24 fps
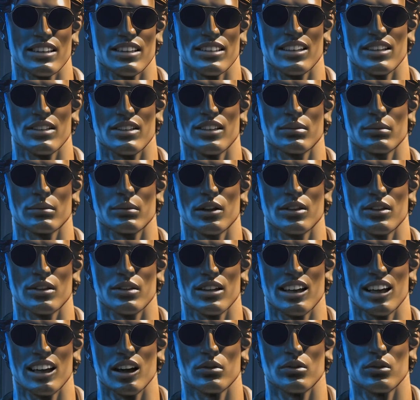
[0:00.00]
it doesn't mean
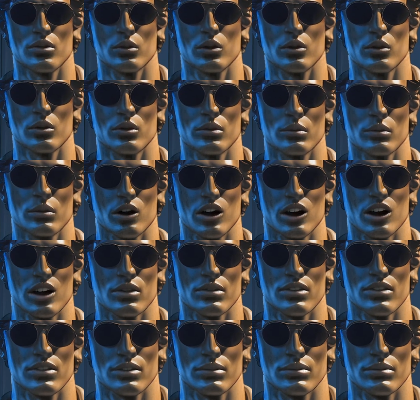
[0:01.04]
that everyone was part
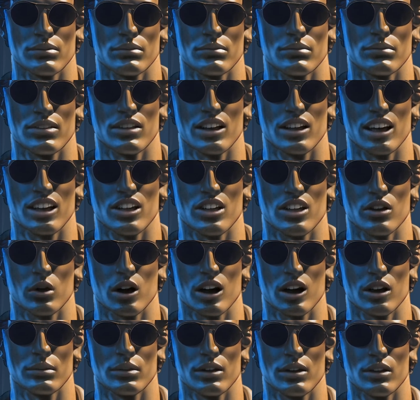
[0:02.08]
of it. Here's what
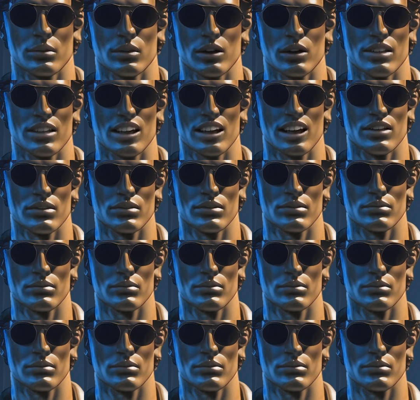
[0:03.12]
I mean by that.